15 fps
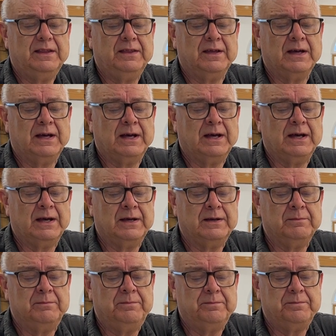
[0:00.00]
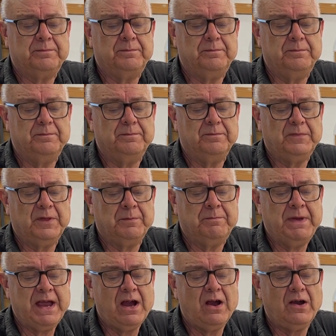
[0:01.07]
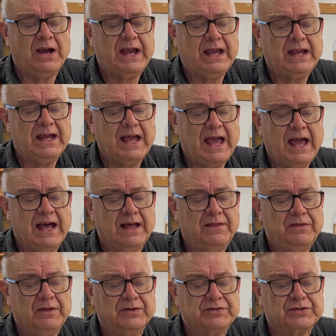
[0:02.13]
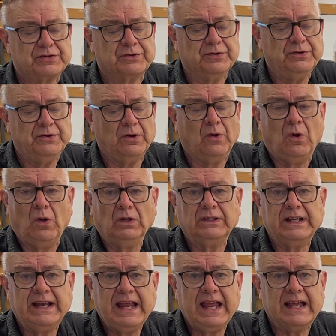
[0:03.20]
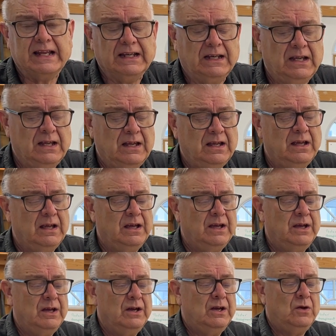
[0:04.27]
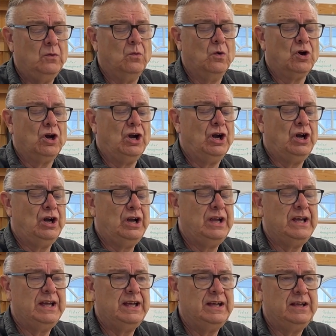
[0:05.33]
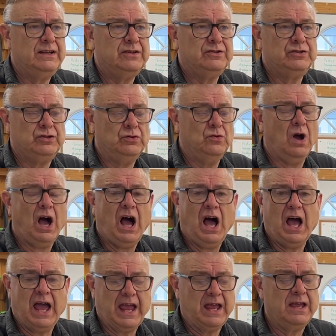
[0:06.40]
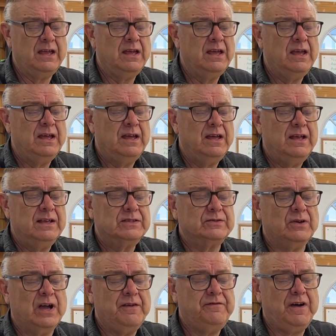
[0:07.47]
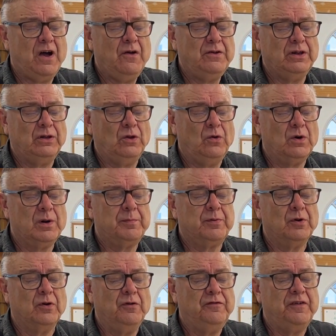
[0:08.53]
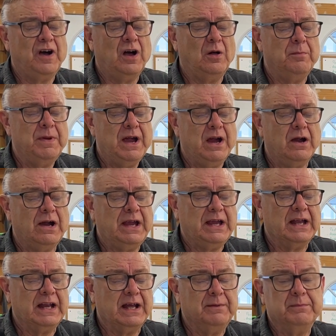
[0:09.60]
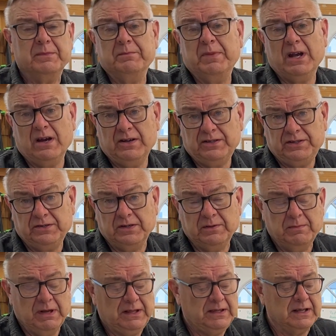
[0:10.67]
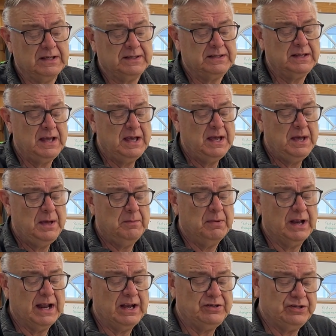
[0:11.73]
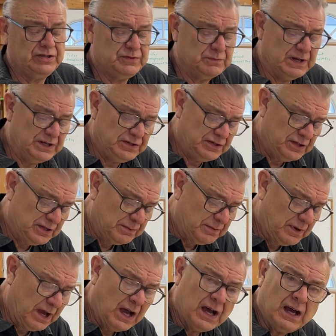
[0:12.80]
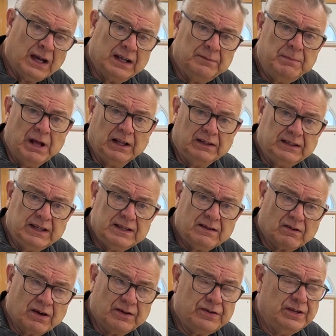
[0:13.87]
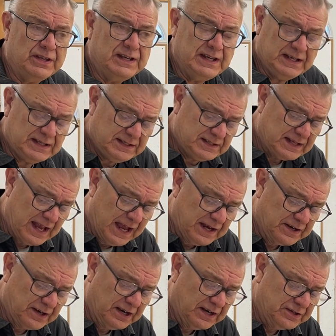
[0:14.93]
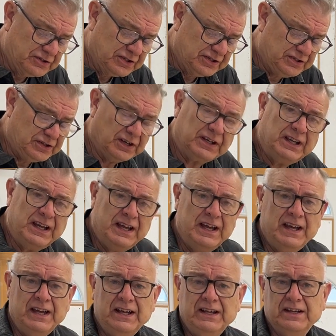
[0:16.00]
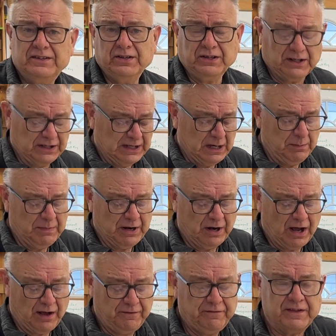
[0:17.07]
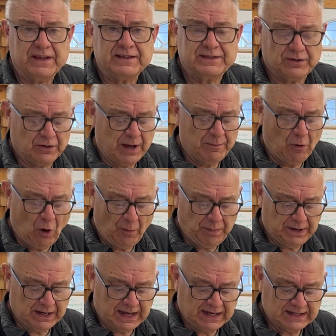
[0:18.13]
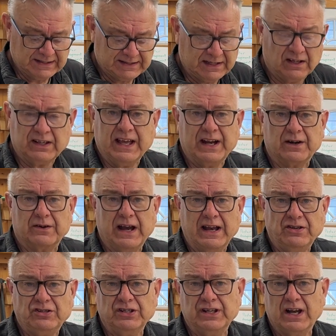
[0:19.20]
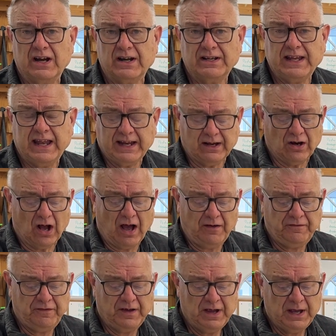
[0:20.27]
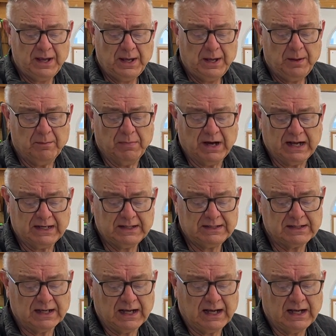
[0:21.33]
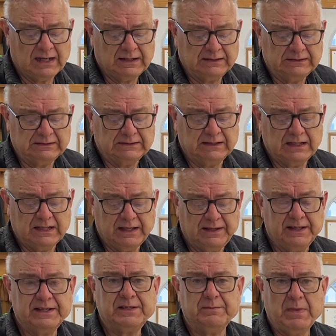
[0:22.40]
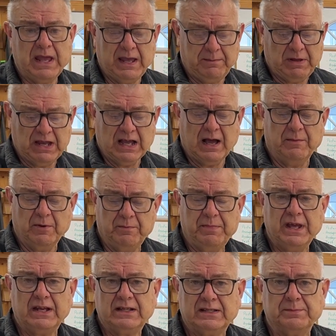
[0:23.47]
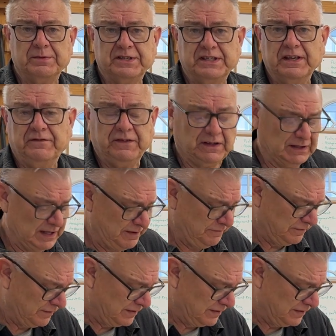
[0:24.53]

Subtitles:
the bearing and the screw to hold it in were too high. So I found a lower profile bearing, and I'm embarrassed to admit this, but I just went to the to the disc sander and just took a little bit off this. So I'm hoping I can still get a wrench in there to take it off, but this may become a bit specifically